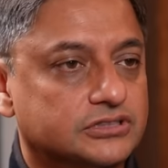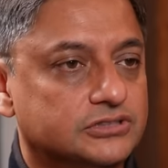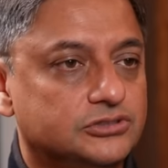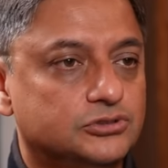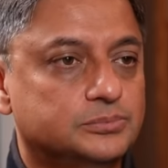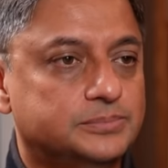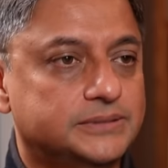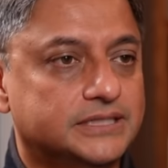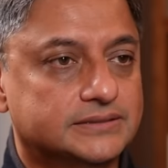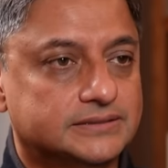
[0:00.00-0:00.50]
the
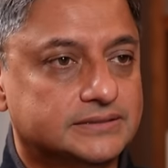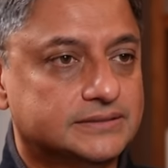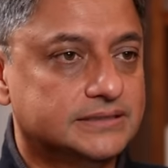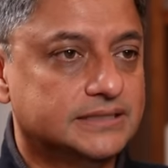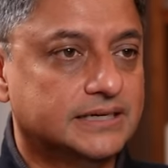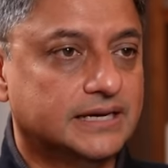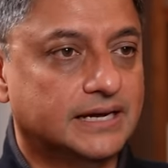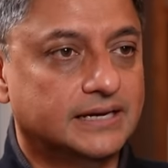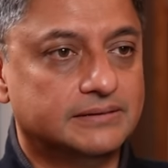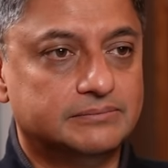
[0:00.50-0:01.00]

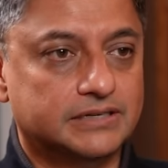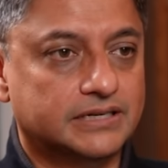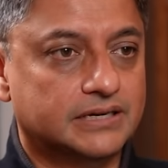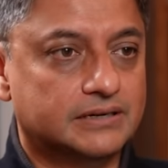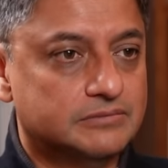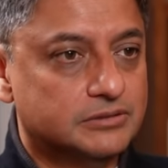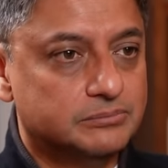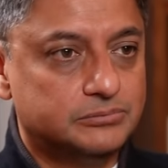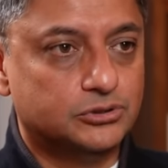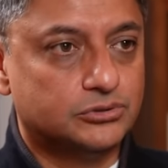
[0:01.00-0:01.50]
UPSC and
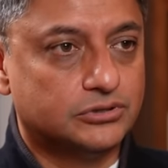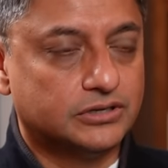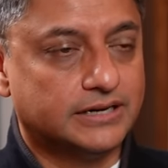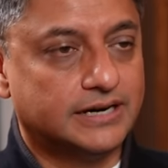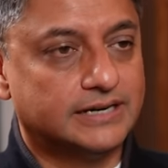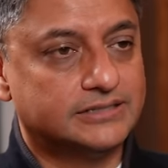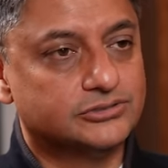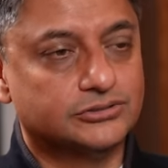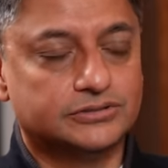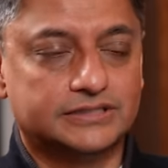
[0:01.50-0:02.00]
become a
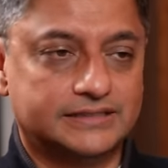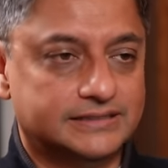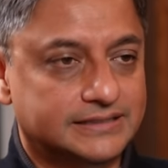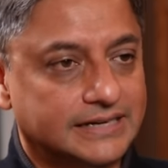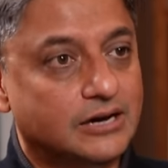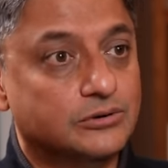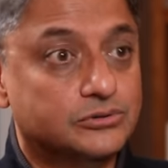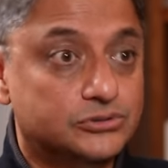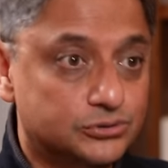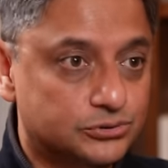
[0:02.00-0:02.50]
bureaucrat, so that
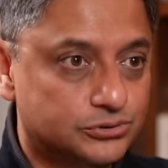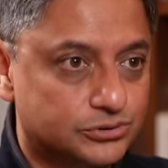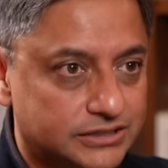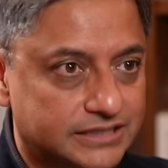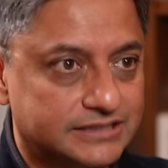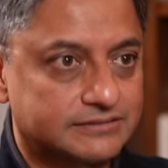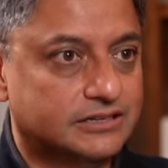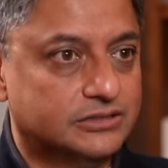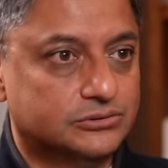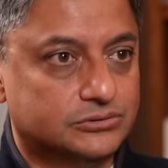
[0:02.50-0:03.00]
now you could
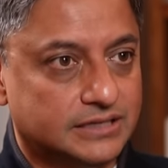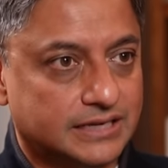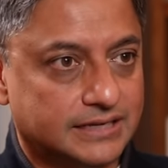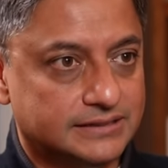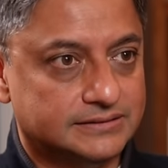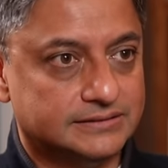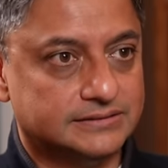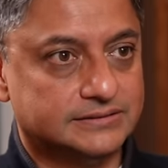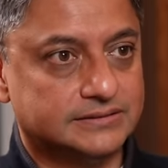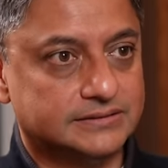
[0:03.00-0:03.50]
give out the
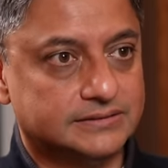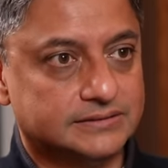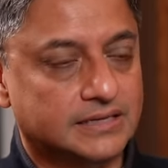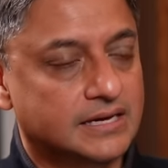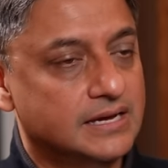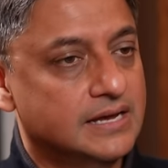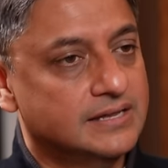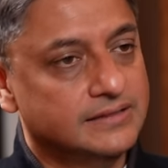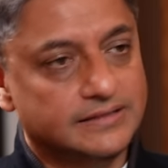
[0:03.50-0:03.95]
licenses. Yeah.